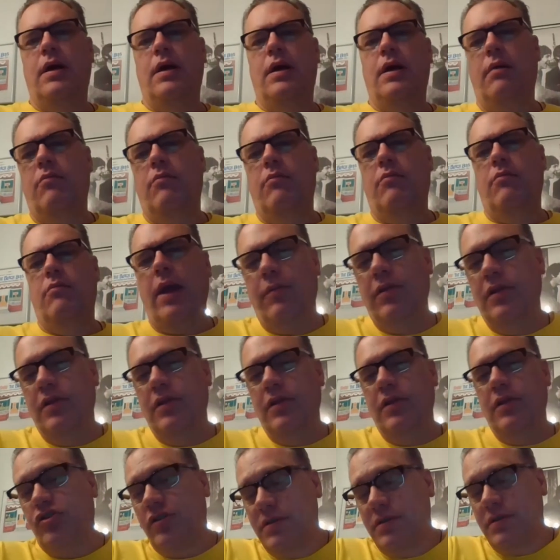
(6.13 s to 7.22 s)

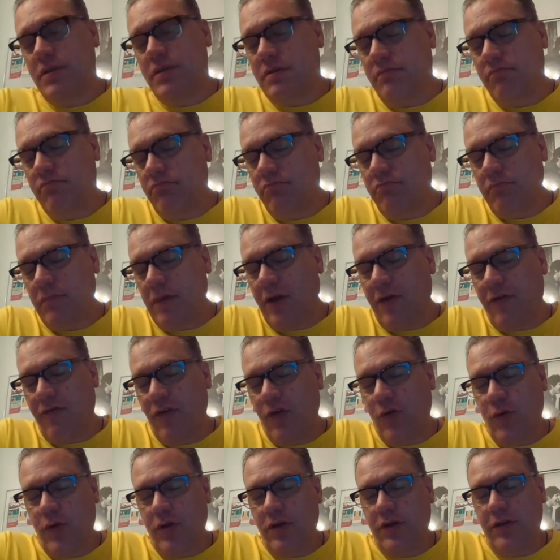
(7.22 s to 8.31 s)
abolitionism, however
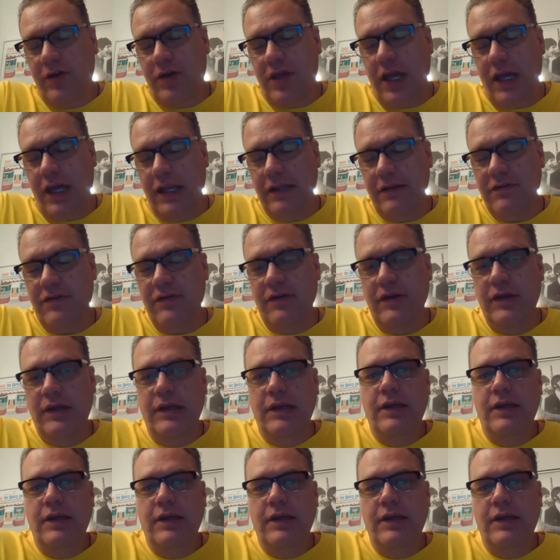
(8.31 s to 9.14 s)
you want to look at it.